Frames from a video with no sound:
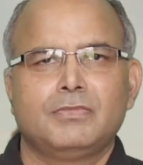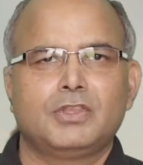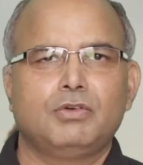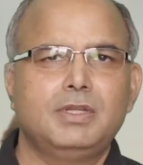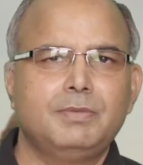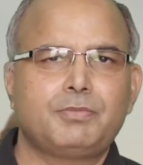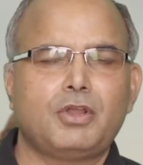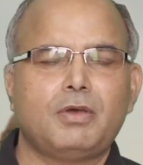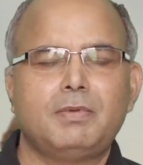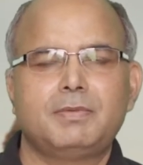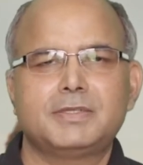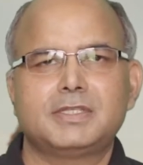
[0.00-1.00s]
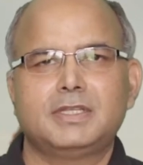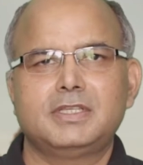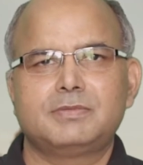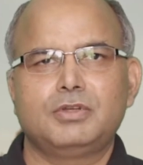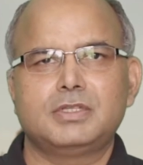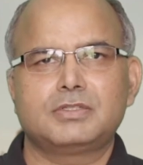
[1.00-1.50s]
The only problem is that
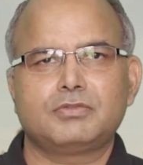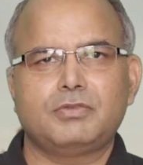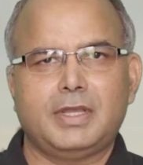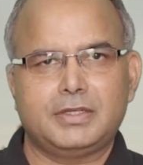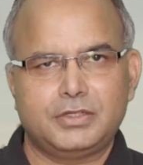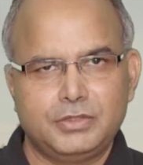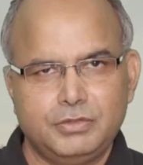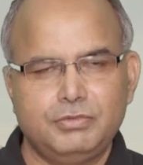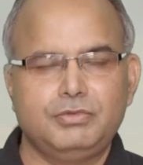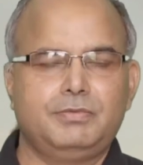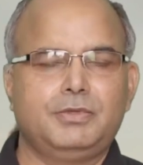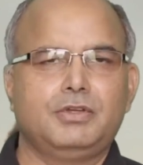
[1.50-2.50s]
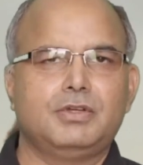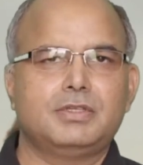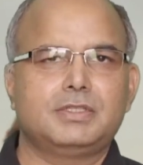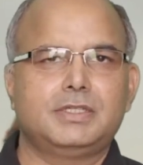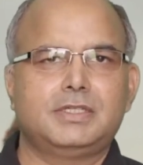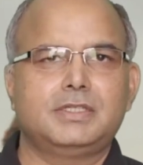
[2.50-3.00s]
this book is quite huge
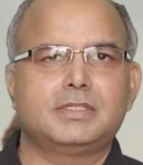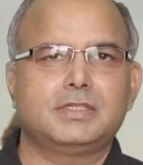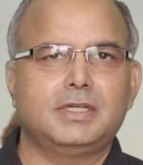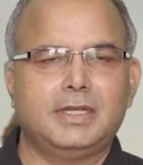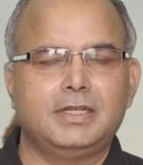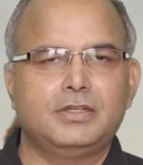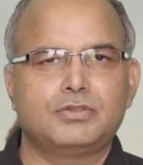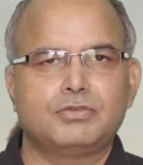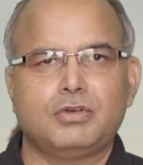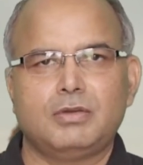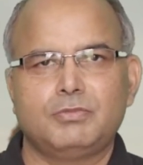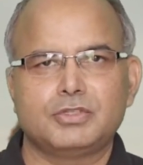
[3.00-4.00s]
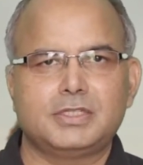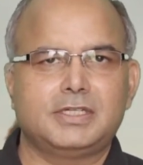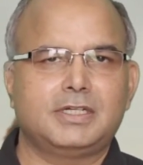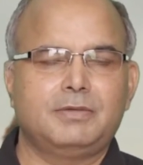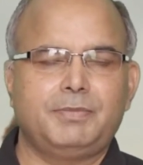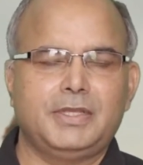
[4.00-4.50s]
because it is running into almost
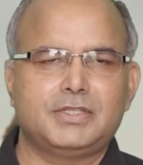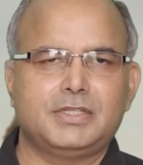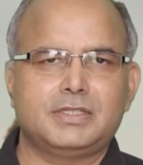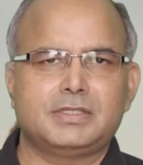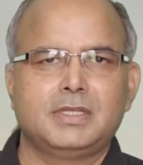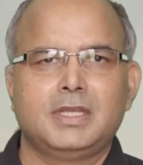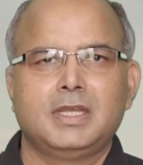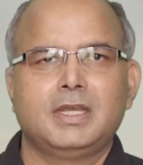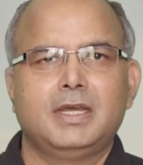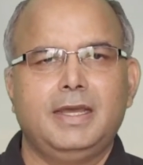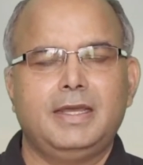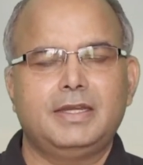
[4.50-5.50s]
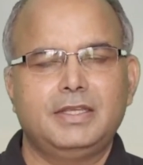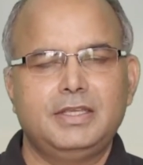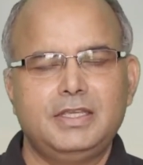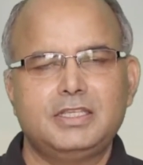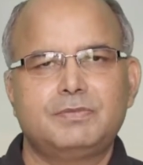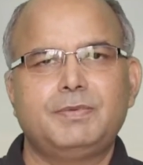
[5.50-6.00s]
800 pages, and
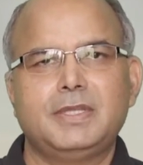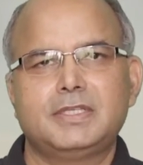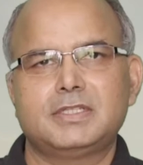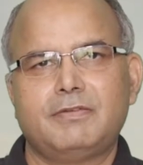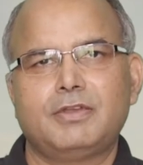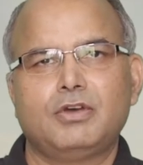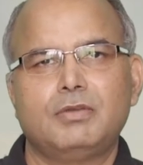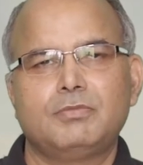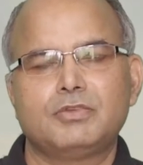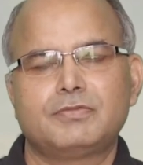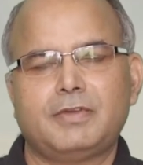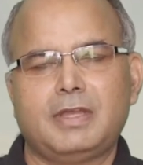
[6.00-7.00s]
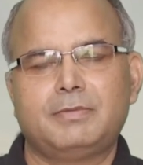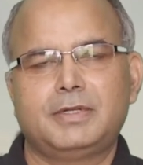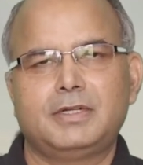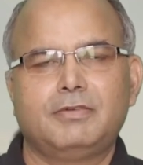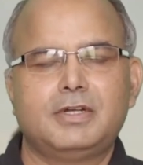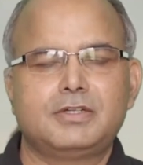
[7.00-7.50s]
each page is having almost
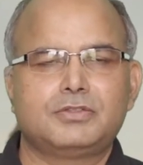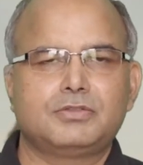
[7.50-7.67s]
500 words.